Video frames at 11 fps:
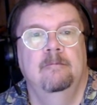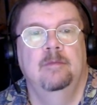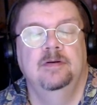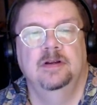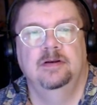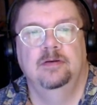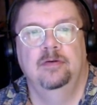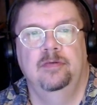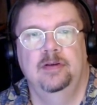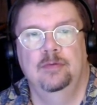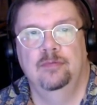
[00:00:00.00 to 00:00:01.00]
which I don't know
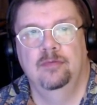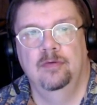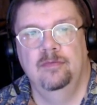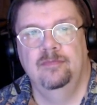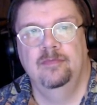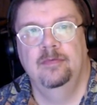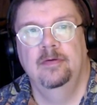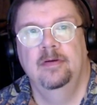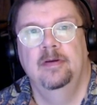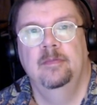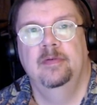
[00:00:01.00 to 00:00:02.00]
the order of,
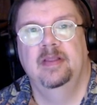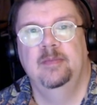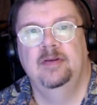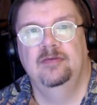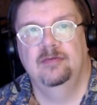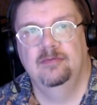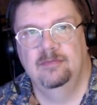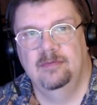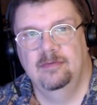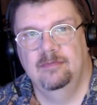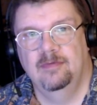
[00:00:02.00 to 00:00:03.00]
but that means that
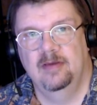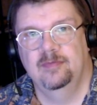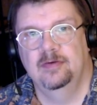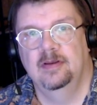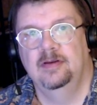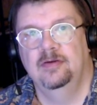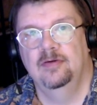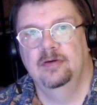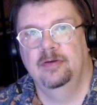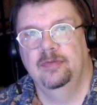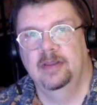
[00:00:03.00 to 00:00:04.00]
5 and 9 do
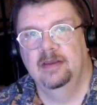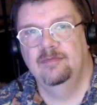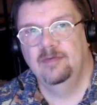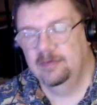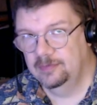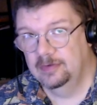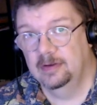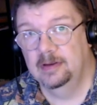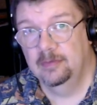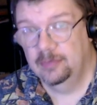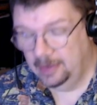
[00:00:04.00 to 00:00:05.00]
not go there. 5 and 9
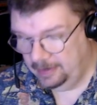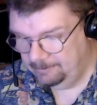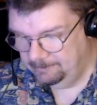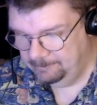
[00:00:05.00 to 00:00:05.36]
go there.